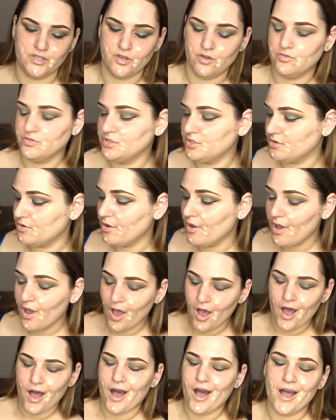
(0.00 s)
and go-to.
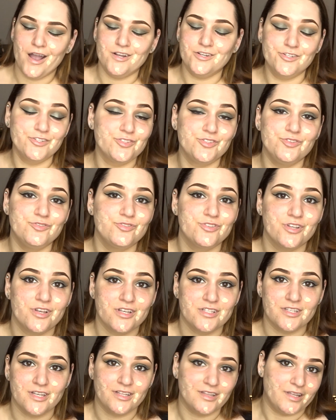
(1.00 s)
I just use it
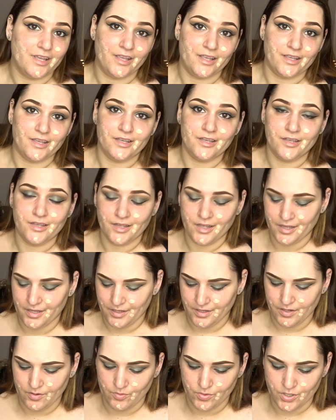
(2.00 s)
because I like it
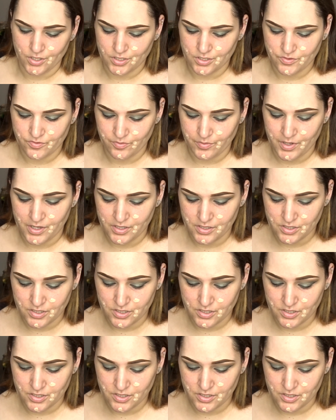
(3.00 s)
and it works for me.